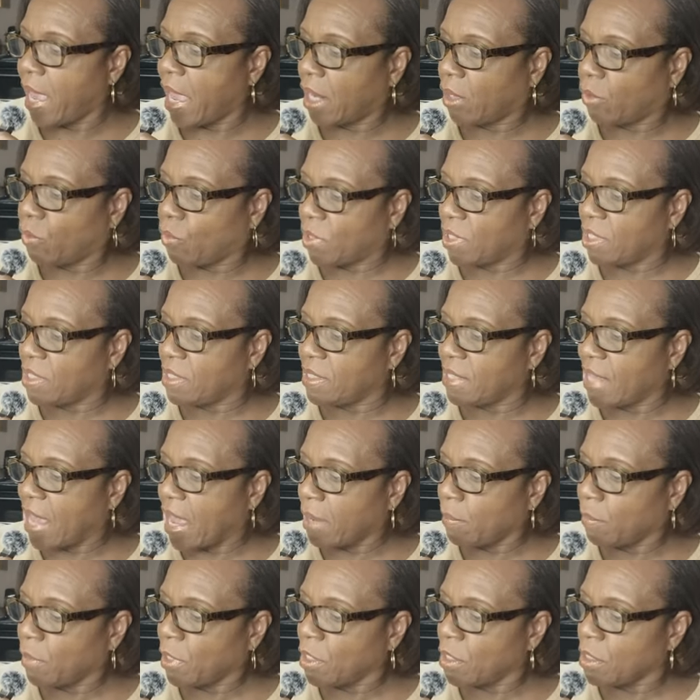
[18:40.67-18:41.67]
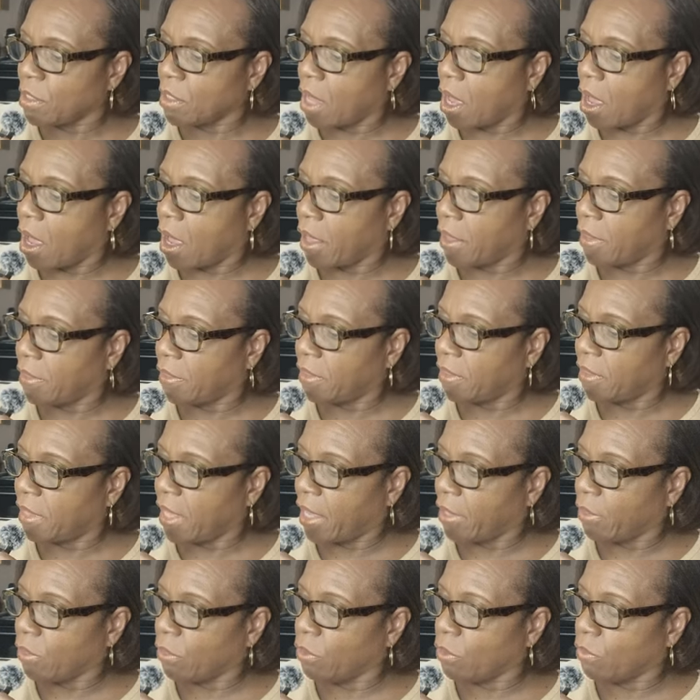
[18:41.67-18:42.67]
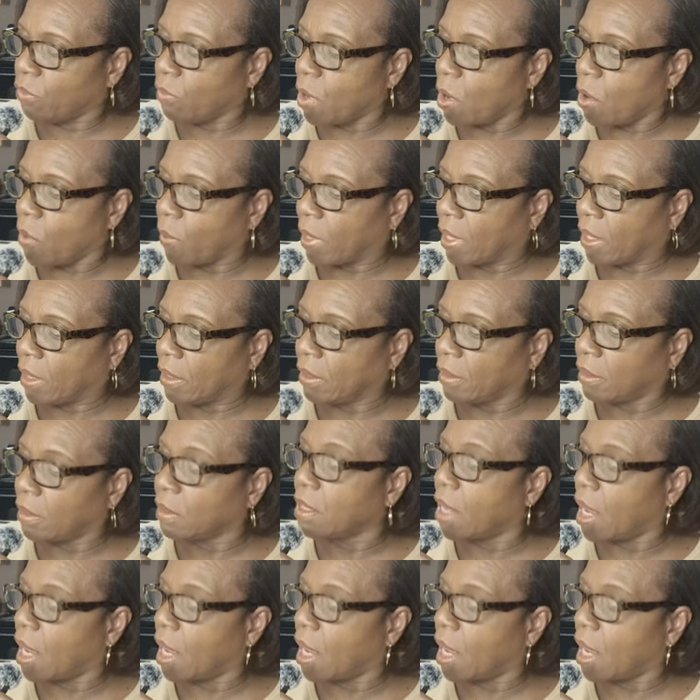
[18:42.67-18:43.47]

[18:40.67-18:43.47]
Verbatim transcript: And when Simon saw that throwing,